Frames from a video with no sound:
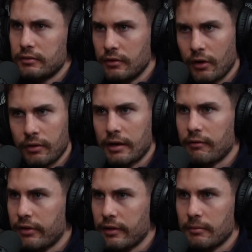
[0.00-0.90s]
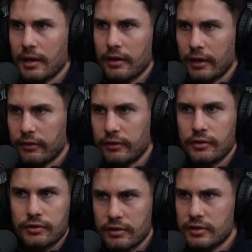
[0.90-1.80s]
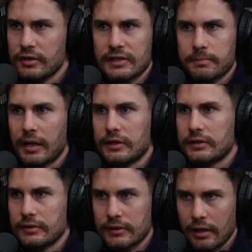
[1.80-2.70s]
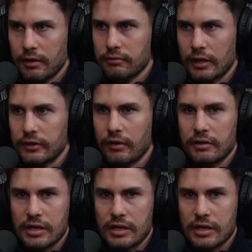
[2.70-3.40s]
knowing everything about like the nutrition space, because I don't.